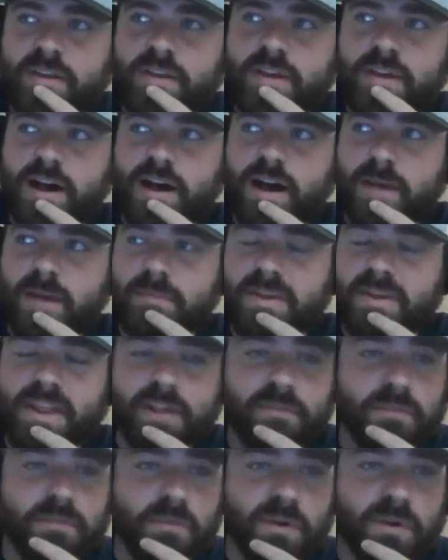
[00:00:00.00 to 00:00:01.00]
but
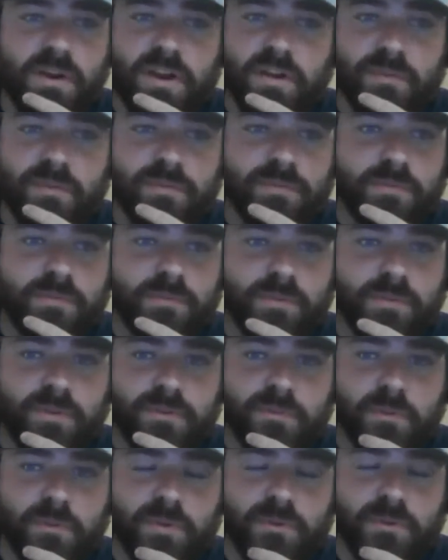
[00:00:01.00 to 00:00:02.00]
everywhere else
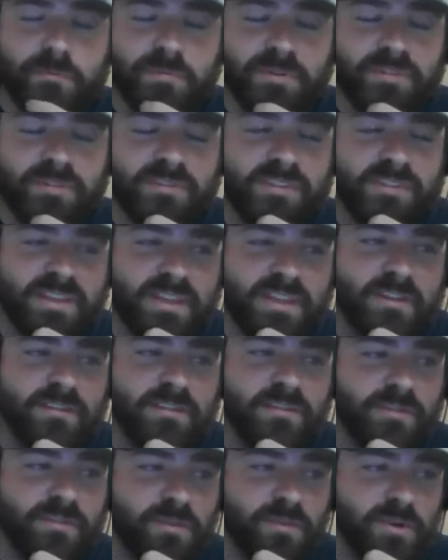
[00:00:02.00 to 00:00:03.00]
was pristine
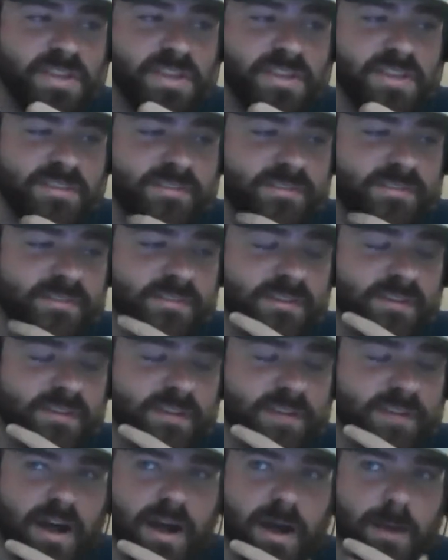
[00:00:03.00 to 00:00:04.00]
greens.
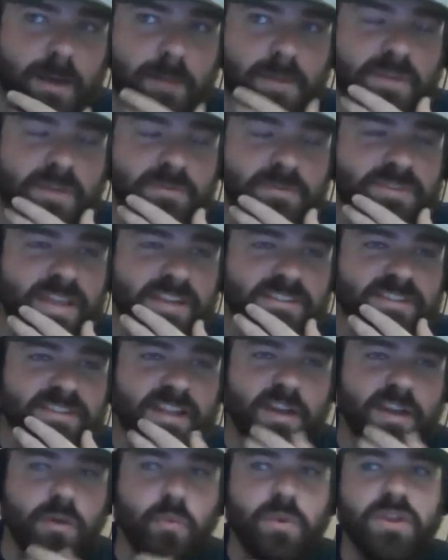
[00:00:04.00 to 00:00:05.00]
And it was actually
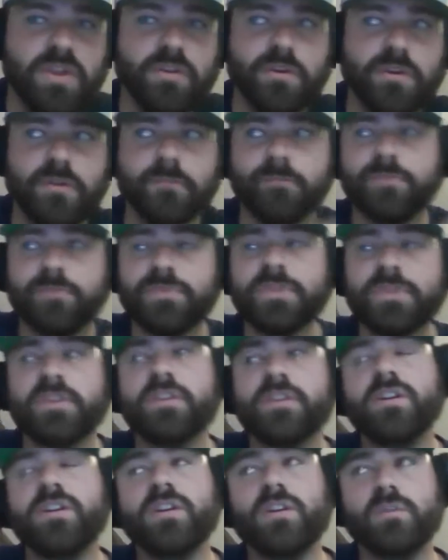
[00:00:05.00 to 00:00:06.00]
kind of weird.
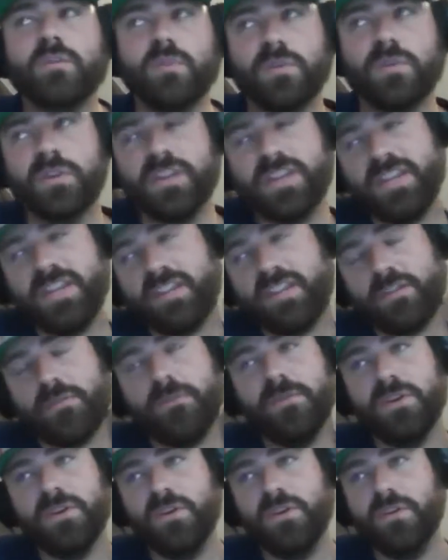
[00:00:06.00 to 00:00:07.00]
We were getting a
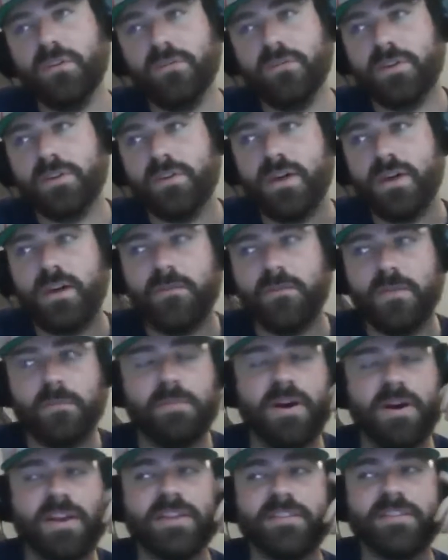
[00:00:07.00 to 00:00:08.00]
feel of the
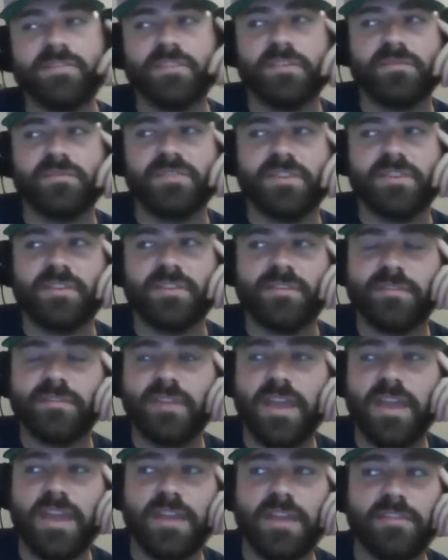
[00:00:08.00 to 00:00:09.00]
putting surface,
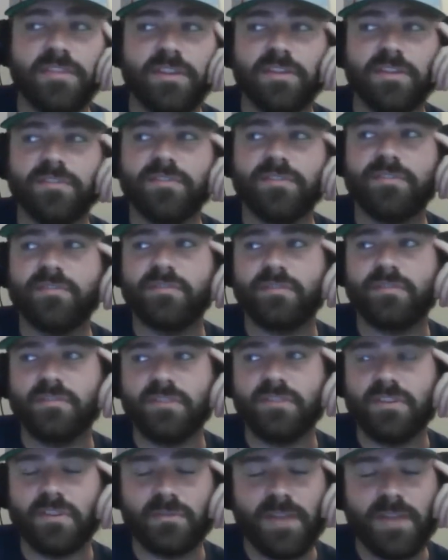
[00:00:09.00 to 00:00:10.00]
and there's
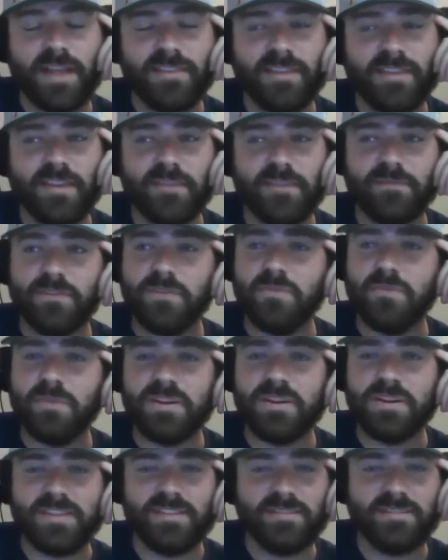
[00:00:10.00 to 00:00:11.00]
not to give too
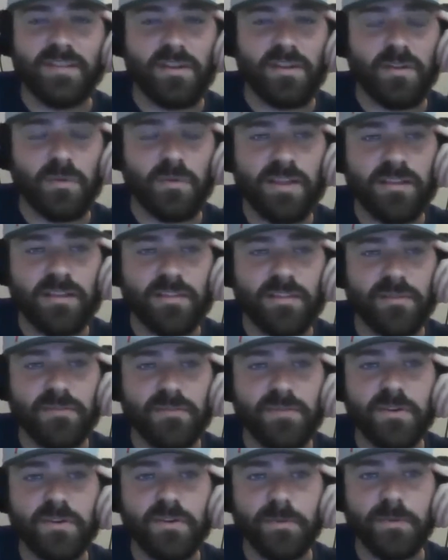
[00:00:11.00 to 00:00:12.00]
much intel away to the
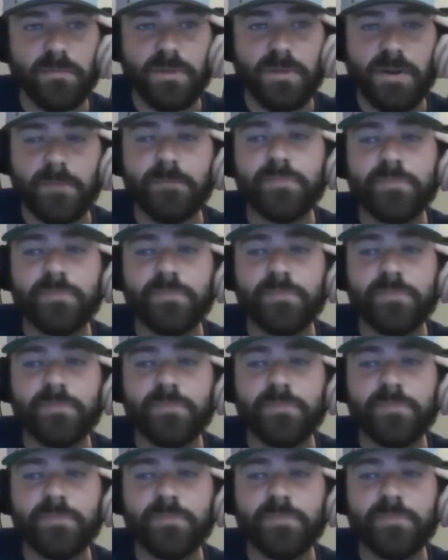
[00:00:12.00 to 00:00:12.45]
field, but